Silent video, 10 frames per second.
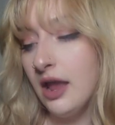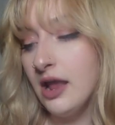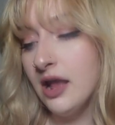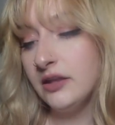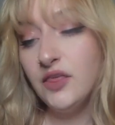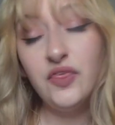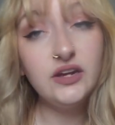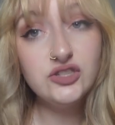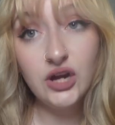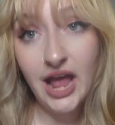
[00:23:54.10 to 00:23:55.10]
and
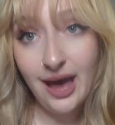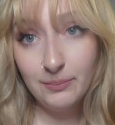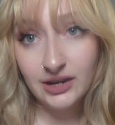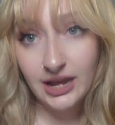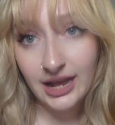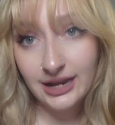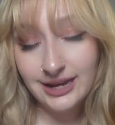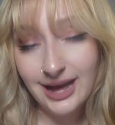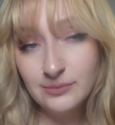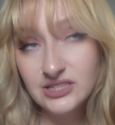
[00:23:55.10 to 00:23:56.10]
things are happening.
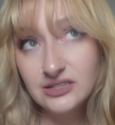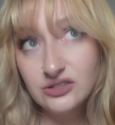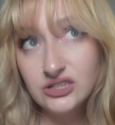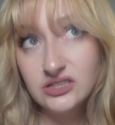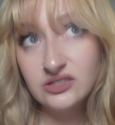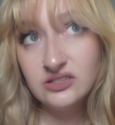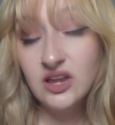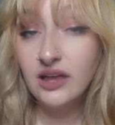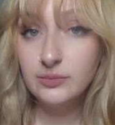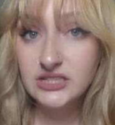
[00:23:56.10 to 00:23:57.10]
I'm still just
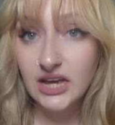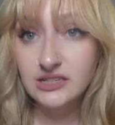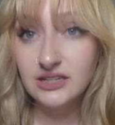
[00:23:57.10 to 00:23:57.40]
not obsessed.